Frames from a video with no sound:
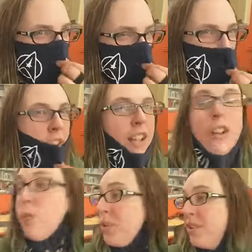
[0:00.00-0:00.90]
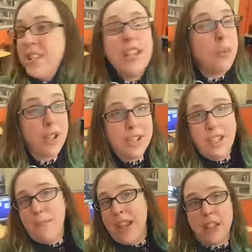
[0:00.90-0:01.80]
of, oh, no one's in here, we can take the
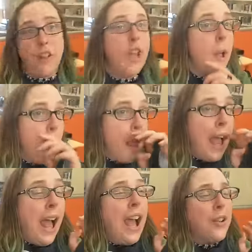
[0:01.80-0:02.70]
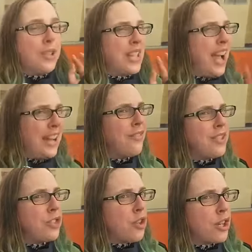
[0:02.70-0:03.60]
mask off. I know it's kind of
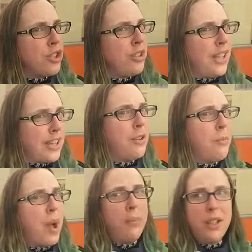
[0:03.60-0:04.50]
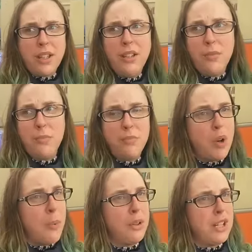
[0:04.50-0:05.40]
destruction, like public
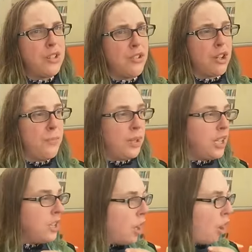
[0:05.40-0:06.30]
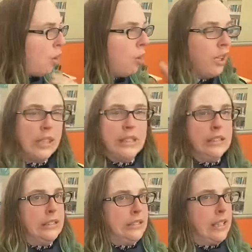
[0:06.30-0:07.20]
property destruction, but you know,
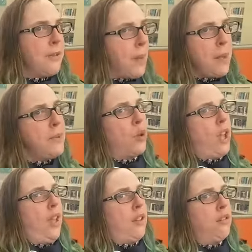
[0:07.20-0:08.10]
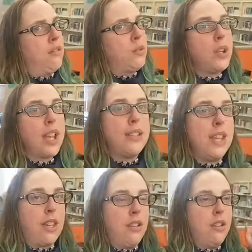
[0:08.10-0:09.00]
it might be okay. So what do you guys
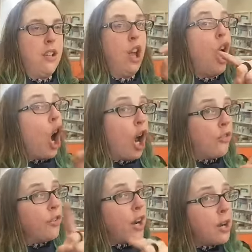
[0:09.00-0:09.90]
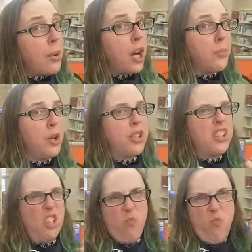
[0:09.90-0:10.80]
think? Heart for Harry Potter books
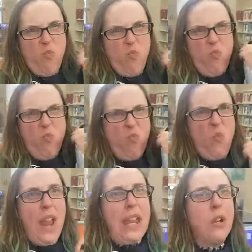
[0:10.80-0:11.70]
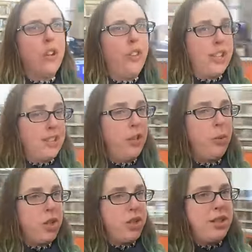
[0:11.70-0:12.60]
and mm, angry face if we
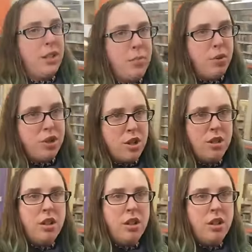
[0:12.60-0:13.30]
should steal a poster.